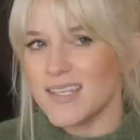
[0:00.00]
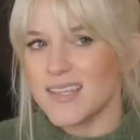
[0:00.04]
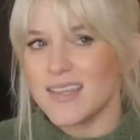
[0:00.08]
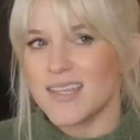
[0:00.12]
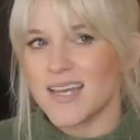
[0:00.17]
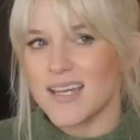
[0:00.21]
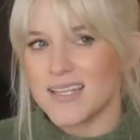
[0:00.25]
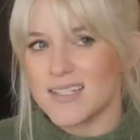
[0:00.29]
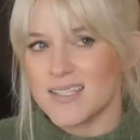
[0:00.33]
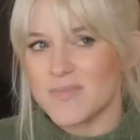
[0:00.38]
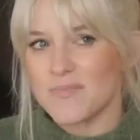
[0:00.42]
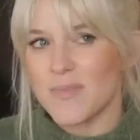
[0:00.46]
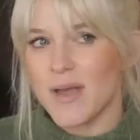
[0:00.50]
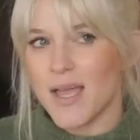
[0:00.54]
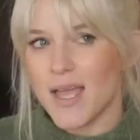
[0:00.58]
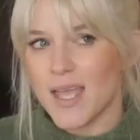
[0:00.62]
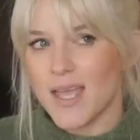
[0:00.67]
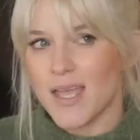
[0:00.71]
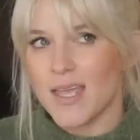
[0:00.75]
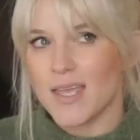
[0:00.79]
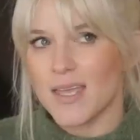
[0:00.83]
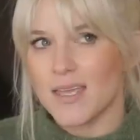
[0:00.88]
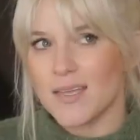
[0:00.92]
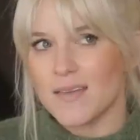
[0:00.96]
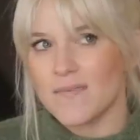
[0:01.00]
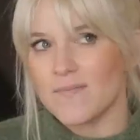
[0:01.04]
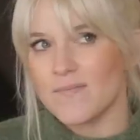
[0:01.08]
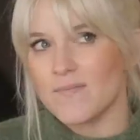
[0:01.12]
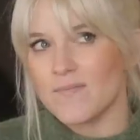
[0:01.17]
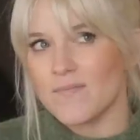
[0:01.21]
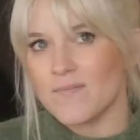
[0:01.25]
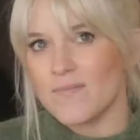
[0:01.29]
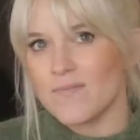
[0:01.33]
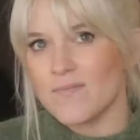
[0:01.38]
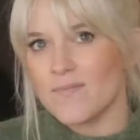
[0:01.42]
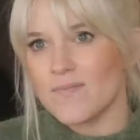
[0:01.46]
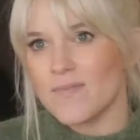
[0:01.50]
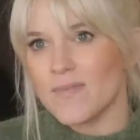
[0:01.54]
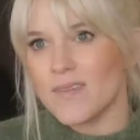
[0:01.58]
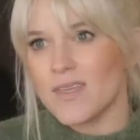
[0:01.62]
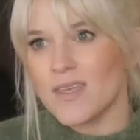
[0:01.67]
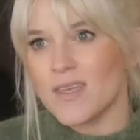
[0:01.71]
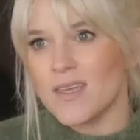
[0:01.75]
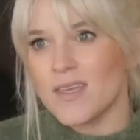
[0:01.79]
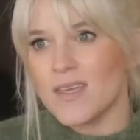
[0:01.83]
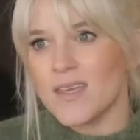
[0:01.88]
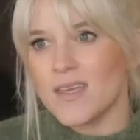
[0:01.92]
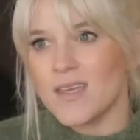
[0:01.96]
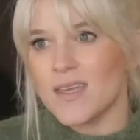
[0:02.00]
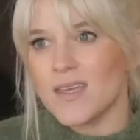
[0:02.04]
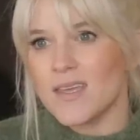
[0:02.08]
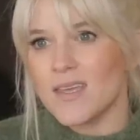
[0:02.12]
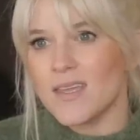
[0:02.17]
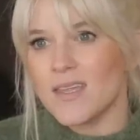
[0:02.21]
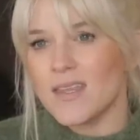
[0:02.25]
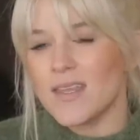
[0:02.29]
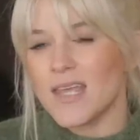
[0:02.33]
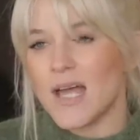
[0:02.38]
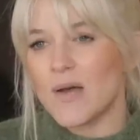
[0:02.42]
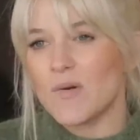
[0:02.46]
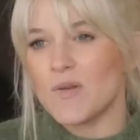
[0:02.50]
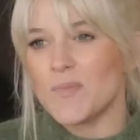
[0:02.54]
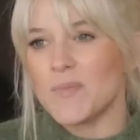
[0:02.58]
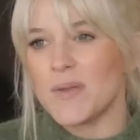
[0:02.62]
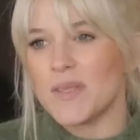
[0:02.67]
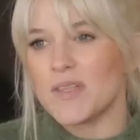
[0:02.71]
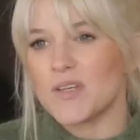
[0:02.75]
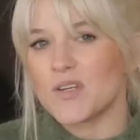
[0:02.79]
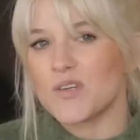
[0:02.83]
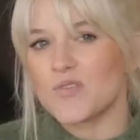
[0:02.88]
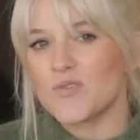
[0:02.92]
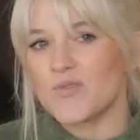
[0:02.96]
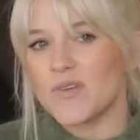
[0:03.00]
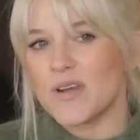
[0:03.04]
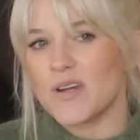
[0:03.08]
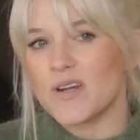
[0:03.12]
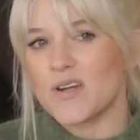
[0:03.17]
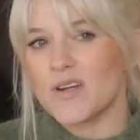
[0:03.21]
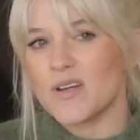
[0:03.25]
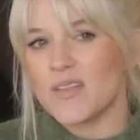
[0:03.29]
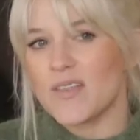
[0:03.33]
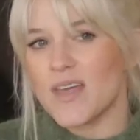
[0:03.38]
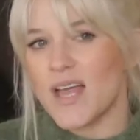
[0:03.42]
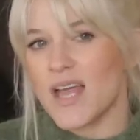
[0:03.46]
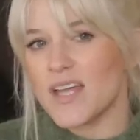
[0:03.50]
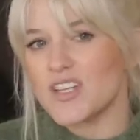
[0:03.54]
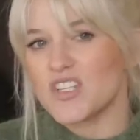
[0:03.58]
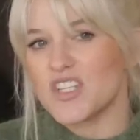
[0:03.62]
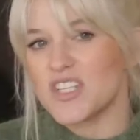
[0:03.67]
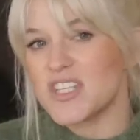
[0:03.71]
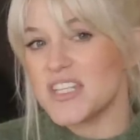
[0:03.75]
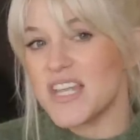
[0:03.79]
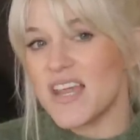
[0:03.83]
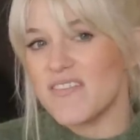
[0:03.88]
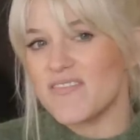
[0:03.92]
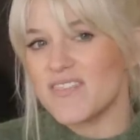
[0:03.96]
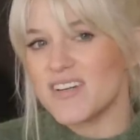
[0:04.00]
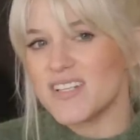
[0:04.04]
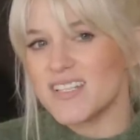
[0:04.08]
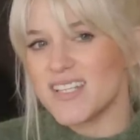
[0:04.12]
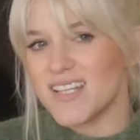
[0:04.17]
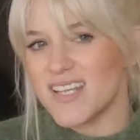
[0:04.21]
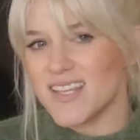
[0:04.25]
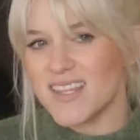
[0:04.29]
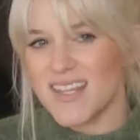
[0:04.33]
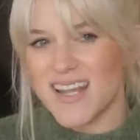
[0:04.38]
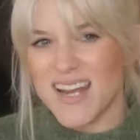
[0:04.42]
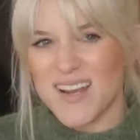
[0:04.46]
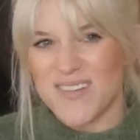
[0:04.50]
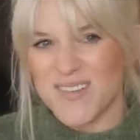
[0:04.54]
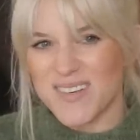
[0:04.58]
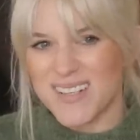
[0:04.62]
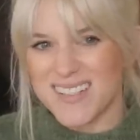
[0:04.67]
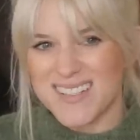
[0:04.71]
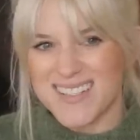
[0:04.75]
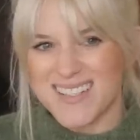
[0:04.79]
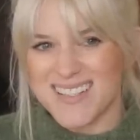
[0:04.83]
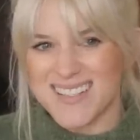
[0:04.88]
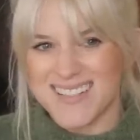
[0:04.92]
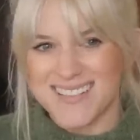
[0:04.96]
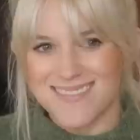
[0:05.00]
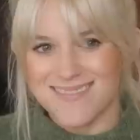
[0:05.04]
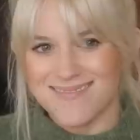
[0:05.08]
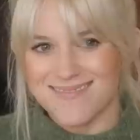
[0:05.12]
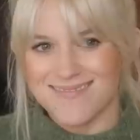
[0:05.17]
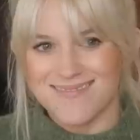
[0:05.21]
that's my that would be the career that I just never did that I would just